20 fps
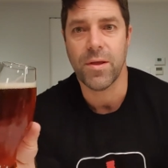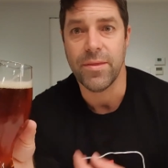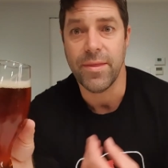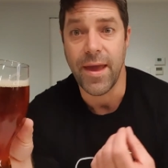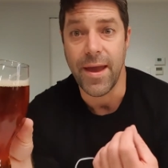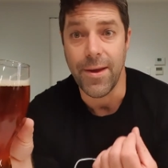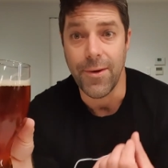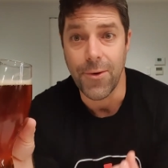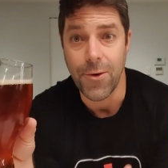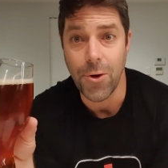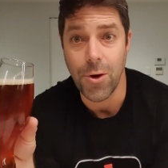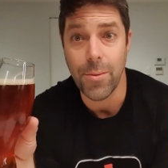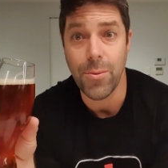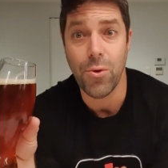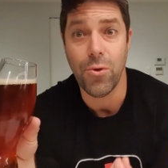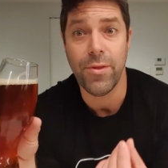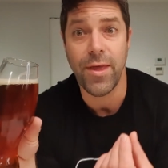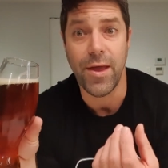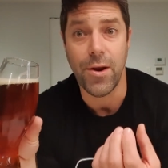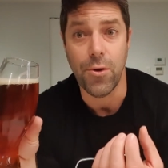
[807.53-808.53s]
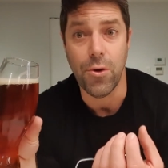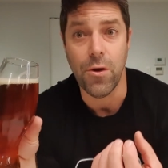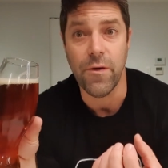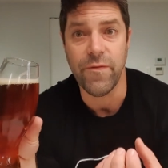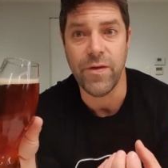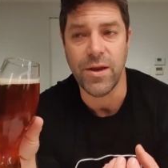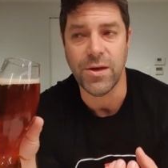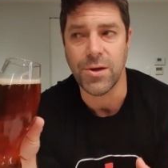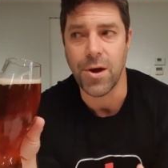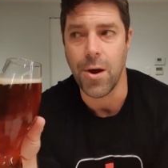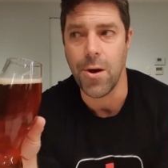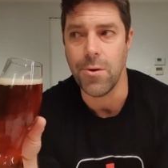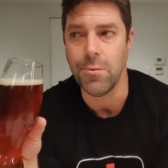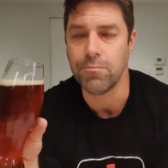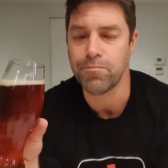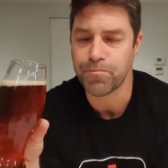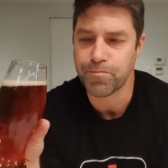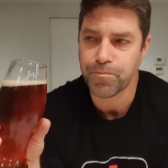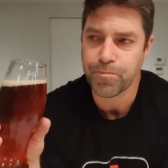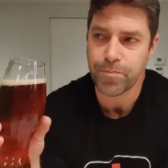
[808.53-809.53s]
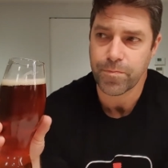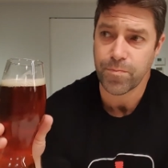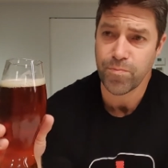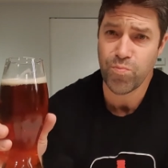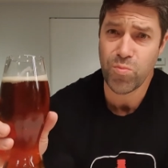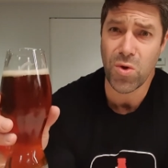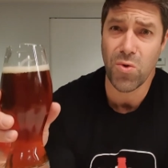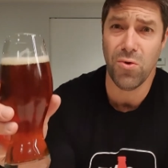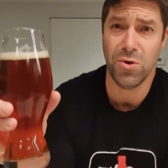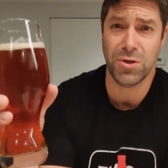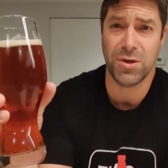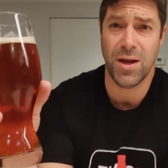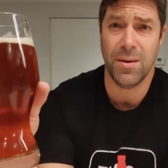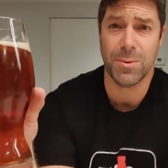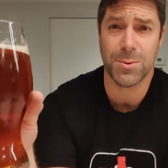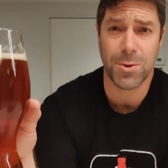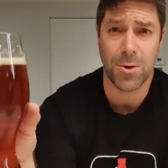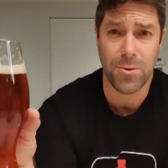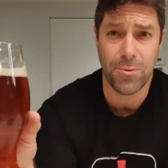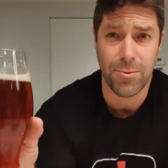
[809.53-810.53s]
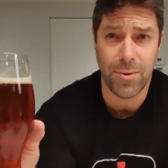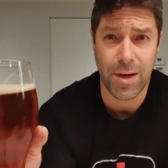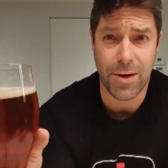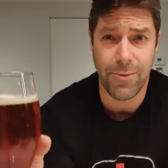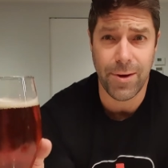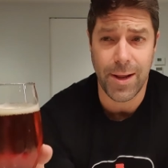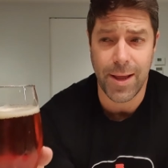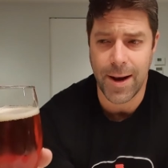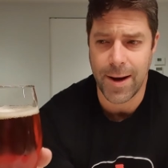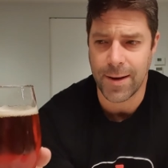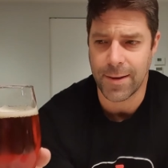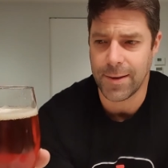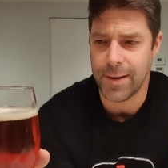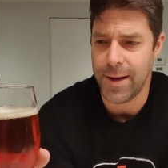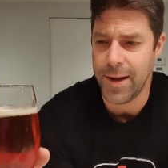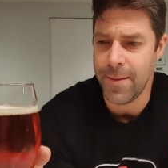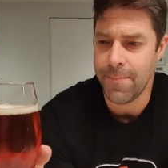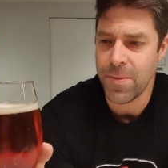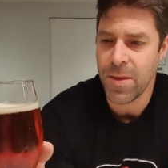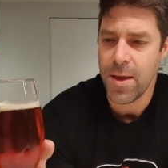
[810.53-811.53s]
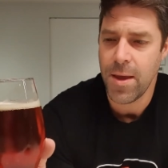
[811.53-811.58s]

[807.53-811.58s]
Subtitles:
that herbal, that earthy tone, which comes through really, really loud and clear.